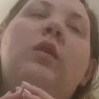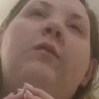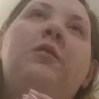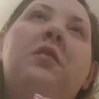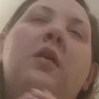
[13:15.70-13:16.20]

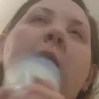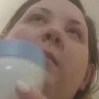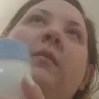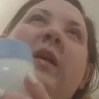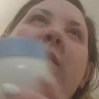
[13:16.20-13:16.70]
if you took
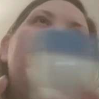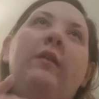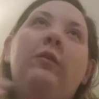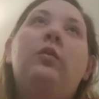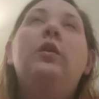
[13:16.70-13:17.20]

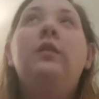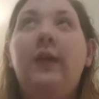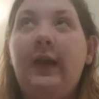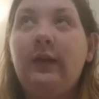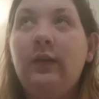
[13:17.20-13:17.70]
if you could
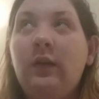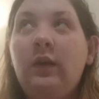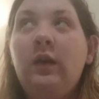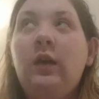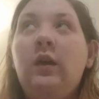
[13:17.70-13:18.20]
take
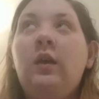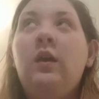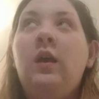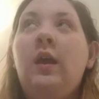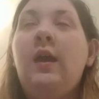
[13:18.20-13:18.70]

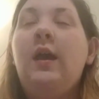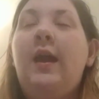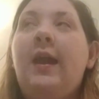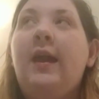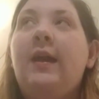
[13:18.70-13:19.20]

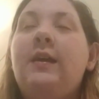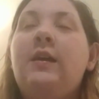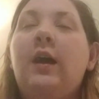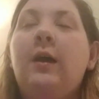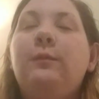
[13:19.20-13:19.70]
a
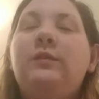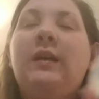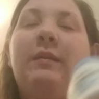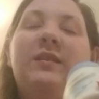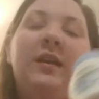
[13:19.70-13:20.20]

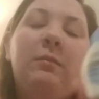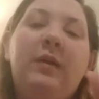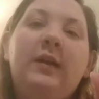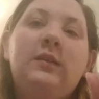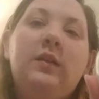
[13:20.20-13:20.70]
side-by-side
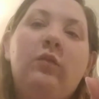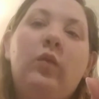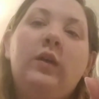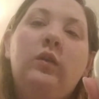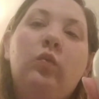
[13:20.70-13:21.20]
comparison of
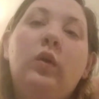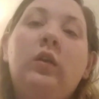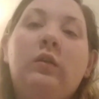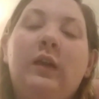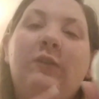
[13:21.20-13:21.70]
what you
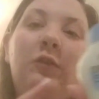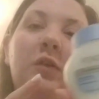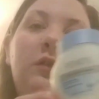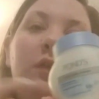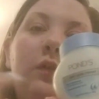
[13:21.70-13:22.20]
would look like if you didn't